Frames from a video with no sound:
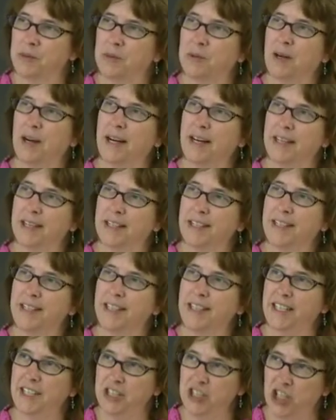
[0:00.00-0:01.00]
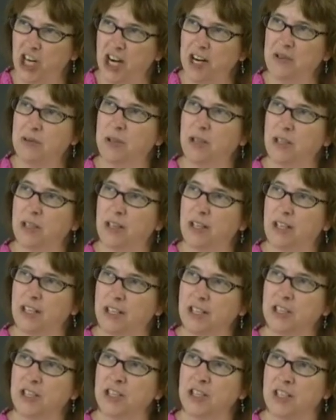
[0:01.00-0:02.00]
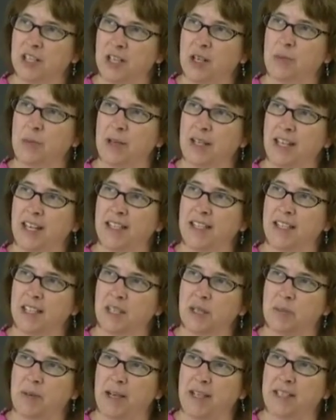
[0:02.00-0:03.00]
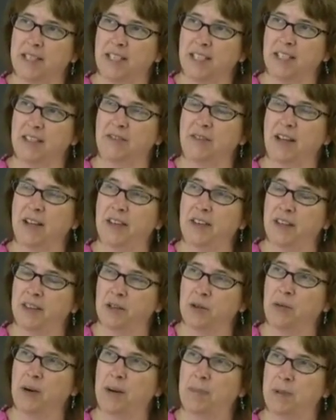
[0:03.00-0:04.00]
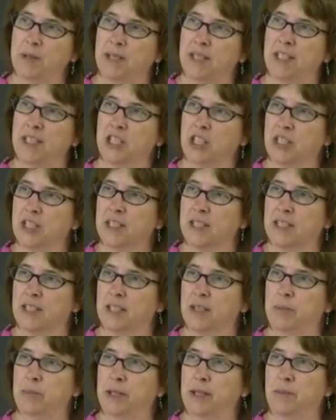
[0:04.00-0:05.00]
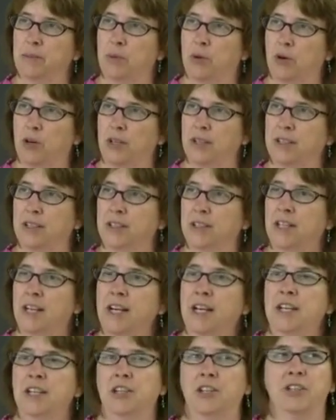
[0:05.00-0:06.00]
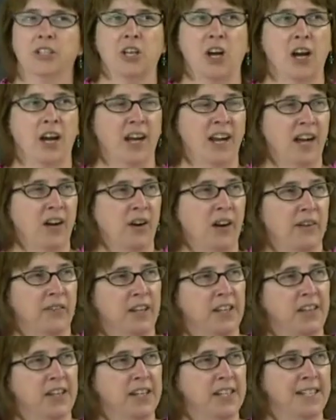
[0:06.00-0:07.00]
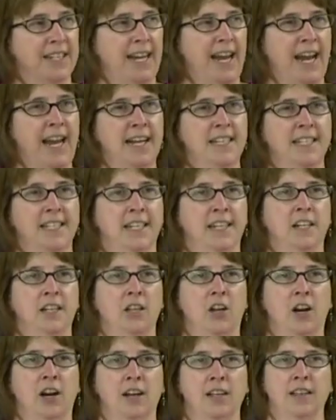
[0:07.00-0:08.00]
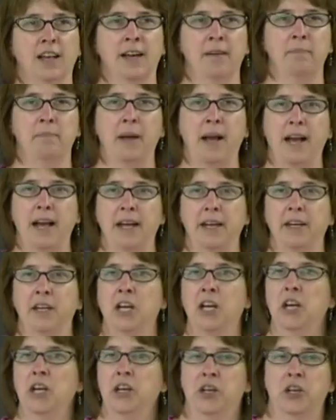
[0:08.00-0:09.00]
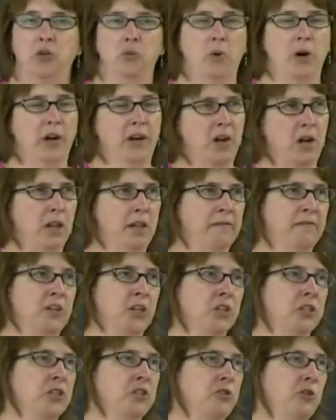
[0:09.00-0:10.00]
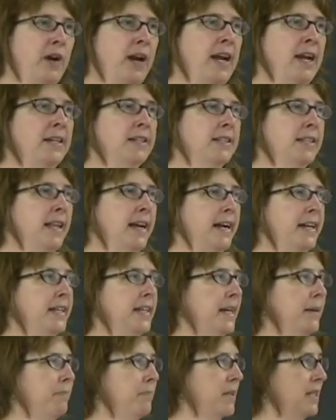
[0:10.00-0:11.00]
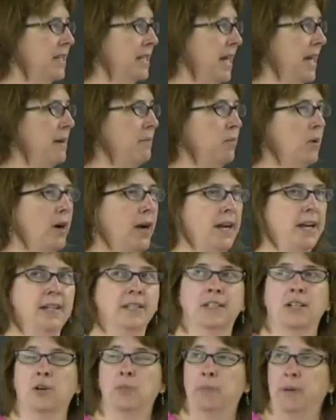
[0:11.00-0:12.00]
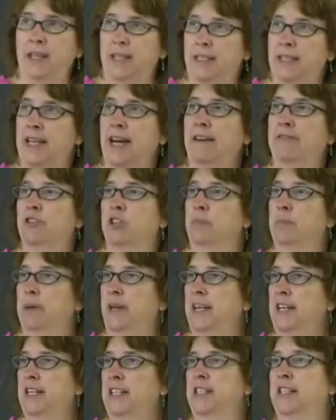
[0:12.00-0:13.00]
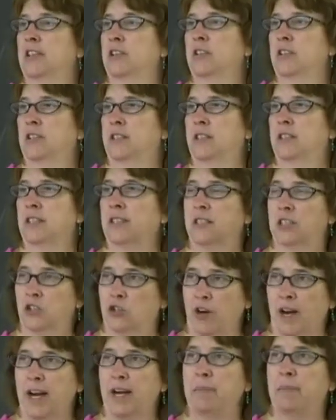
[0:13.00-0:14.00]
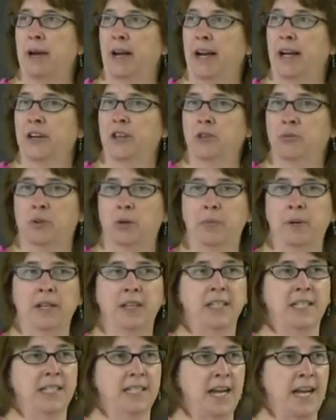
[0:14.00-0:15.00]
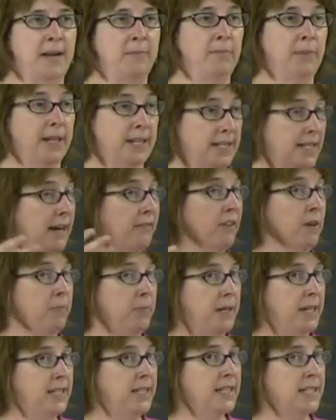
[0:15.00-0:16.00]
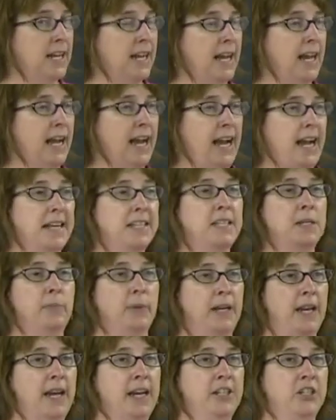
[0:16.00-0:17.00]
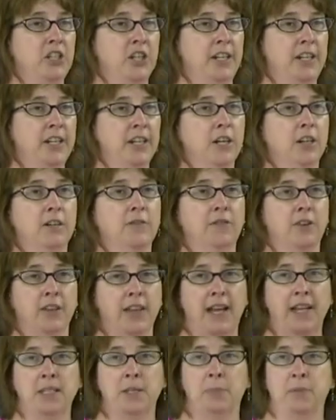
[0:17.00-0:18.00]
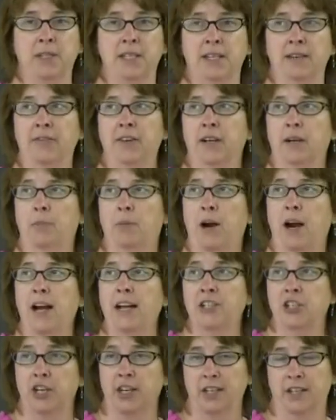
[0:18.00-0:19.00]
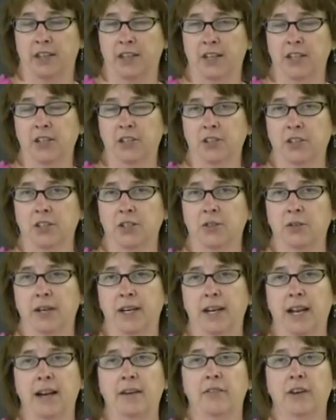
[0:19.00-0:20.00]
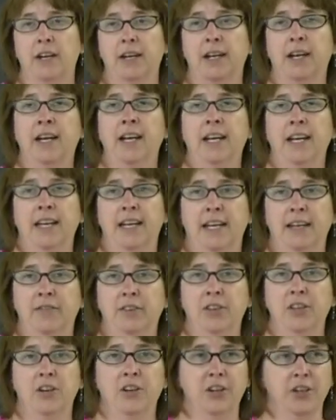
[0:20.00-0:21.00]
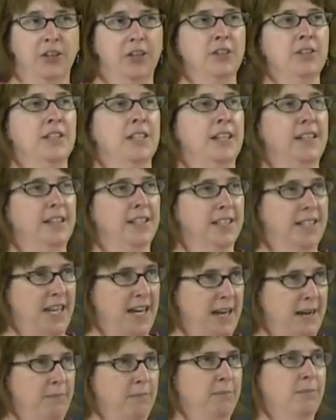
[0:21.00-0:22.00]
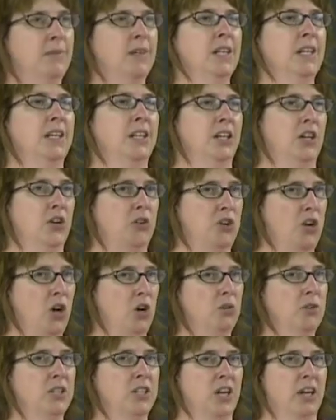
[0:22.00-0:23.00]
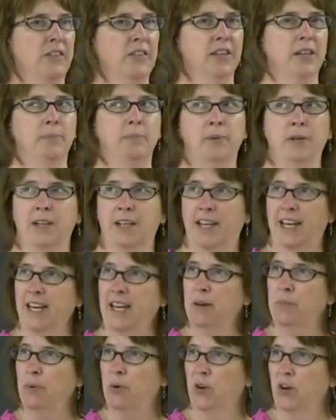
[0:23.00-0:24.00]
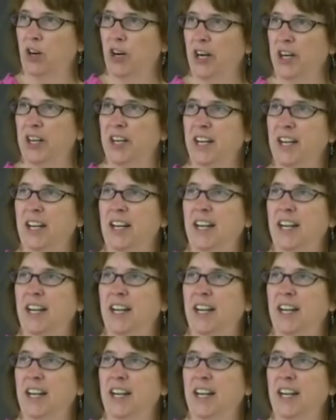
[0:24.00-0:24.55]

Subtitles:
Right. In general, larger is going to be less expensive, and then the repetition is going to be important. You saw how everything's cast in a long line bed. You want all of your strands lined up the same way, so piece after piece, the strand pattern will be the same, because every piece has to be engineered for that specific project that you're doing. Even though you're using the same notes on the keyboard,